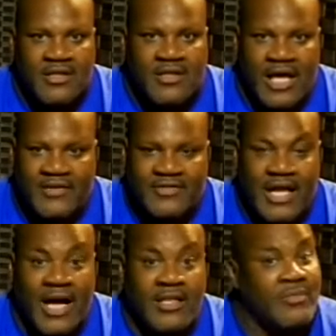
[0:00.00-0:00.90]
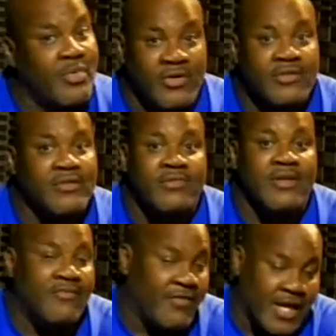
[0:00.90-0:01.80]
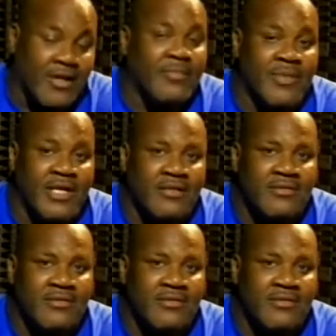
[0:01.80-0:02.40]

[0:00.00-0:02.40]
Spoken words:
lifestyle and personal development.